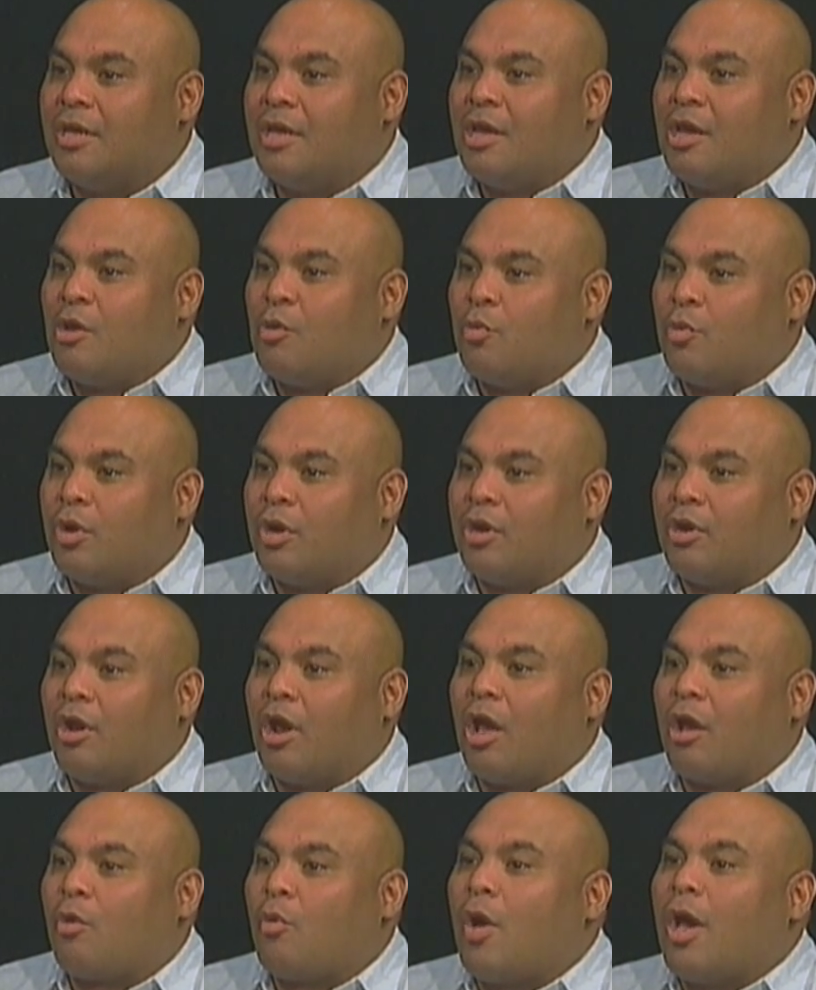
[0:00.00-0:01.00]
where
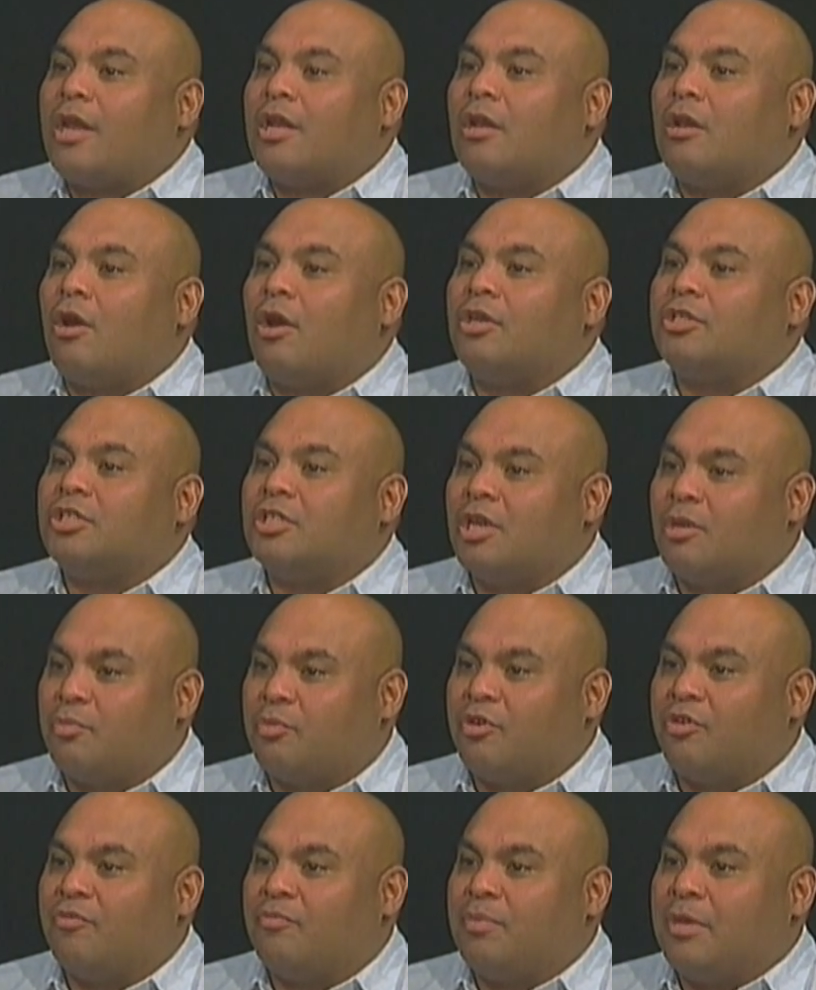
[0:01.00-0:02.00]
quite a large
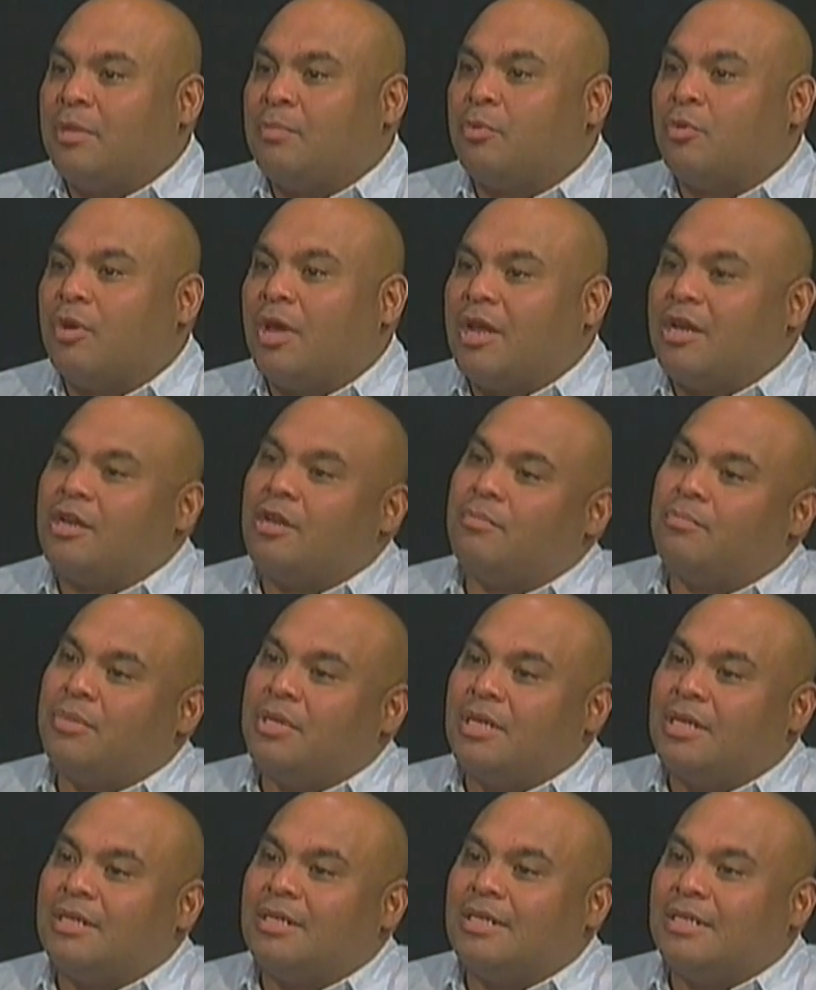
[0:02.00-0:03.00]
number of people end up
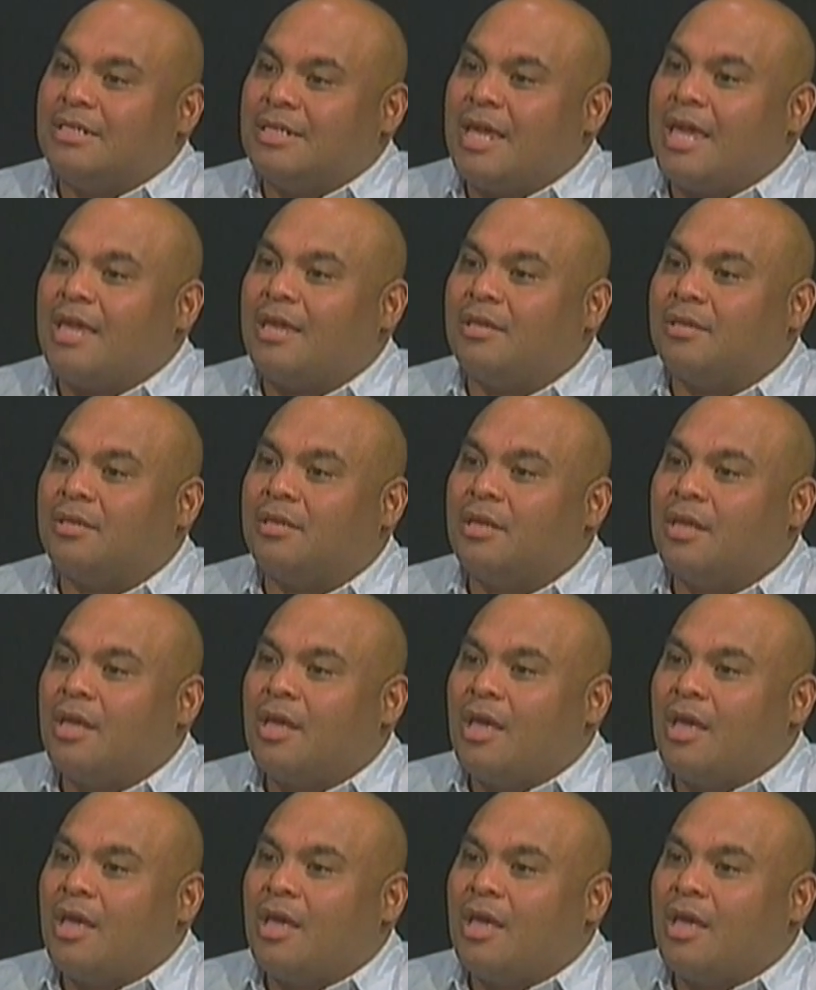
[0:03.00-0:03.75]
being detained.